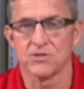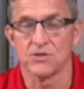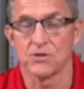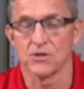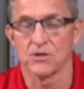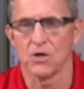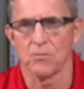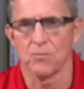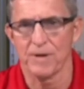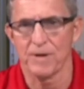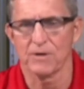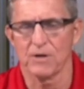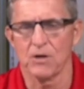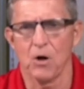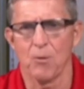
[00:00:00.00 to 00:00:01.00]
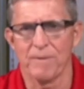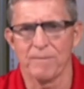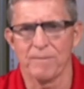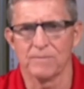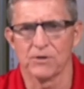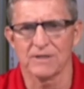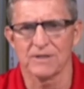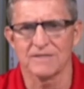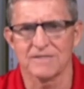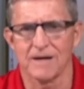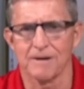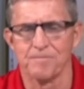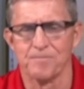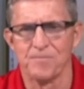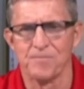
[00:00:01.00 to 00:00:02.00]
people can go look this
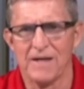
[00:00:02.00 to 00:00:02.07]
up.